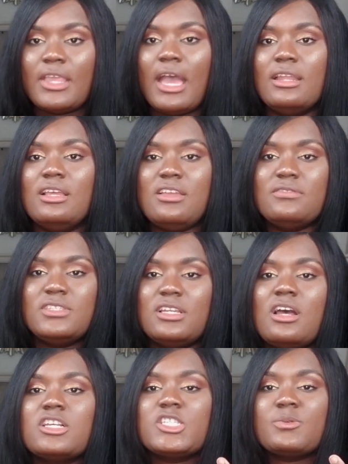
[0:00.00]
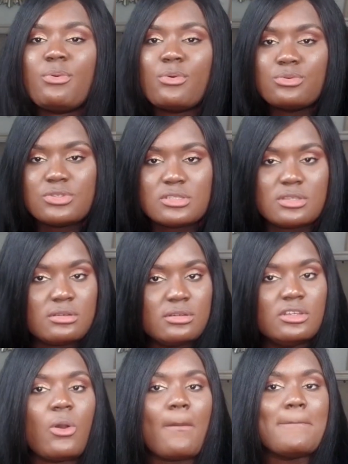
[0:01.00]
and it gives it a spruce,
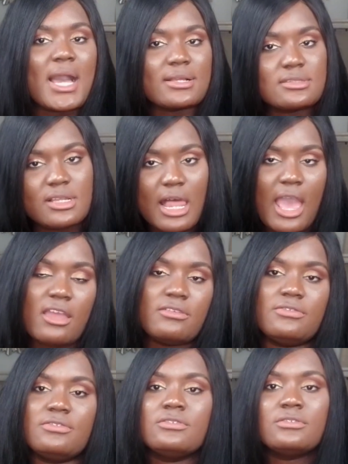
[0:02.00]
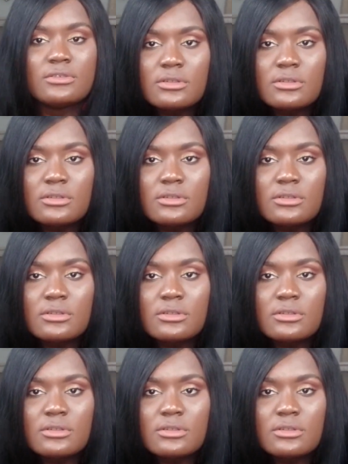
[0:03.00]
back to life.